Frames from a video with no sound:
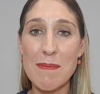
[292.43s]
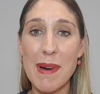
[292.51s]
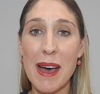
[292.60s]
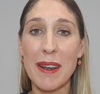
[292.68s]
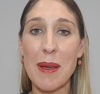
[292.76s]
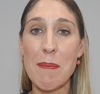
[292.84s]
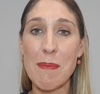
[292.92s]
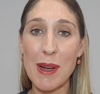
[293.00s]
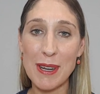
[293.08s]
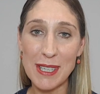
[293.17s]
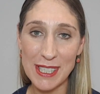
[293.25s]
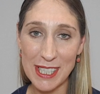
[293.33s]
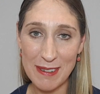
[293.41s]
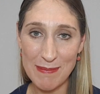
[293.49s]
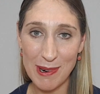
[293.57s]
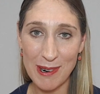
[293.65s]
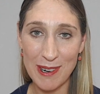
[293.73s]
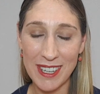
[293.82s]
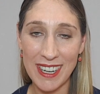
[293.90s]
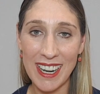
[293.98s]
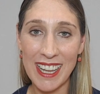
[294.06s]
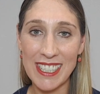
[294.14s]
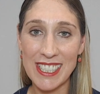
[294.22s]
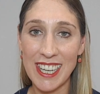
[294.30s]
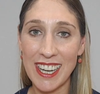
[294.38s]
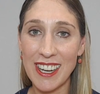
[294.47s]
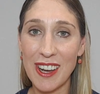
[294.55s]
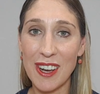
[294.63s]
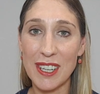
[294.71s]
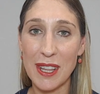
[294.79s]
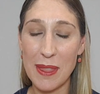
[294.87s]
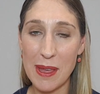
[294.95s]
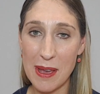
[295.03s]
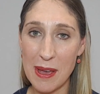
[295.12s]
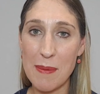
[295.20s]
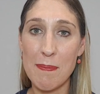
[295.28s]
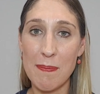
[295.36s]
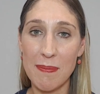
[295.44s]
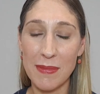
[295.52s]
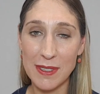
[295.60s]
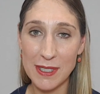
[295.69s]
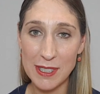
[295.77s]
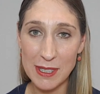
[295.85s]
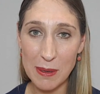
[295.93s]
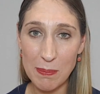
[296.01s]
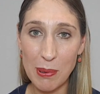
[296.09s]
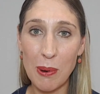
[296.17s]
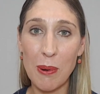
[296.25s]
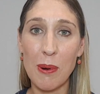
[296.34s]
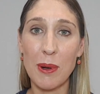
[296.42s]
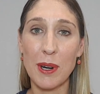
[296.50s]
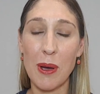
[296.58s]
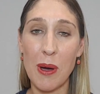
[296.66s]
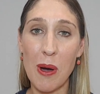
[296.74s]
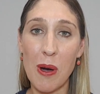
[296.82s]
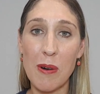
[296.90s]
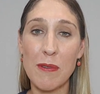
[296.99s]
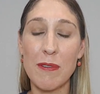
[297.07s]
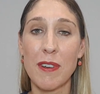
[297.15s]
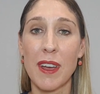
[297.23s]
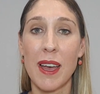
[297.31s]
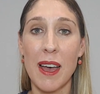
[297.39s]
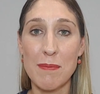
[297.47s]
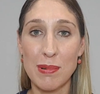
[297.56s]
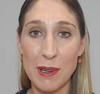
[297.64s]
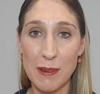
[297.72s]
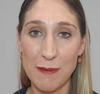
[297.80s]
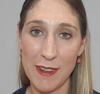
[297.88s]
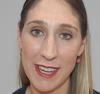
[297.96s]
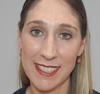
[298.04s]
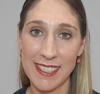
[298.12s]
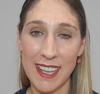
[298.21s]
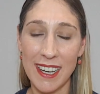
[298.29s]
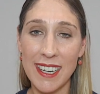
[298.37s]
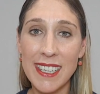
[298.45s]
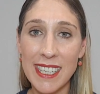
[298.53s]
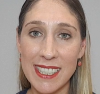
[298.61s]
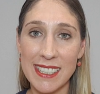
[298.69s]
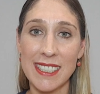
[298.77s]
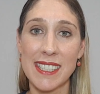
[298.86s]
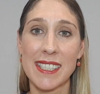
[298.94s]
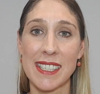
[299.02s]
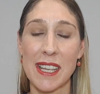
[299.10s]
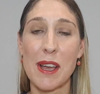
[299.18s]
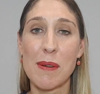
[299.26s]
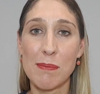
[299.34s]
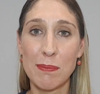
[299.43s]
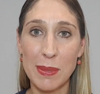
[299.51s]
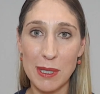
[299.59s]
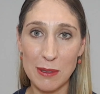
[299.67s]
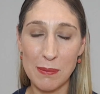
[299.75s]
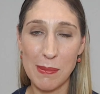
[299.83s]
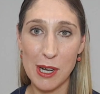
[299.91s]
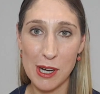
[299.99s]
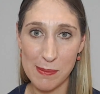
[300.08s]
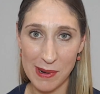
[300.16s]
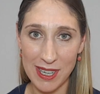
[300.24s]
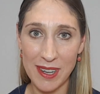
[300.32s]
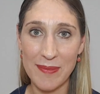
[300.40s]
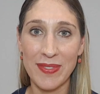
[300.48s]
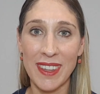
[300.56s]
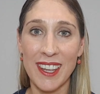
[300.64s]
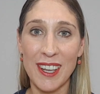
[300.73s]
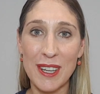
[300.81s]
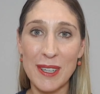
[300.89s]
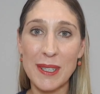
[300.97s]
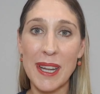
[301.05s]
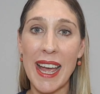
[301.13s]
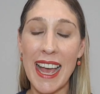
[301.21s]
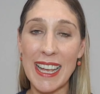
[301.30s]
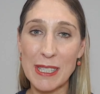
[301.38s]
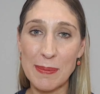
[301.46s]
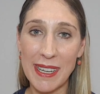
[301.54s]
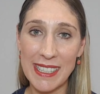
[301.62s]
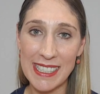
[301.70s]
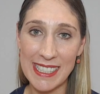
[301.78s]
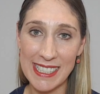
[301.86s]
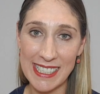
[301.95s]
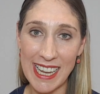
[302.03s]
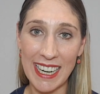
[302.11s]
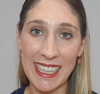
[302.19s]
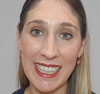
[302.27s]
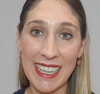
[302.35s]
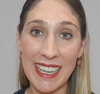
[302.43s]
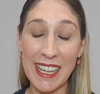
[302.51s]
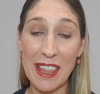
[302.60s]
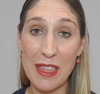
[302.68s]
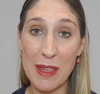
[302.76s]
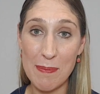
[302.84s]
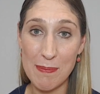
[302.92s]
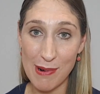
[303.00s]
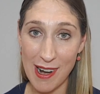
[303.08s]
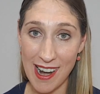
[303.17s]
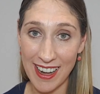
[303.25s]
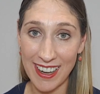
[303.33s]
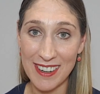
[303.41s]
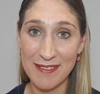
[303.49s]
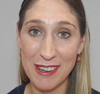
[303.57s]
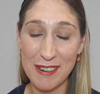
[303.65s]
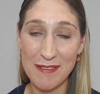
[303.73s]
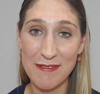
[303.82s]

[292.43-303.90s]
But most importantly, she got the support of Professor Niels Bilboba, who has been studying the brain for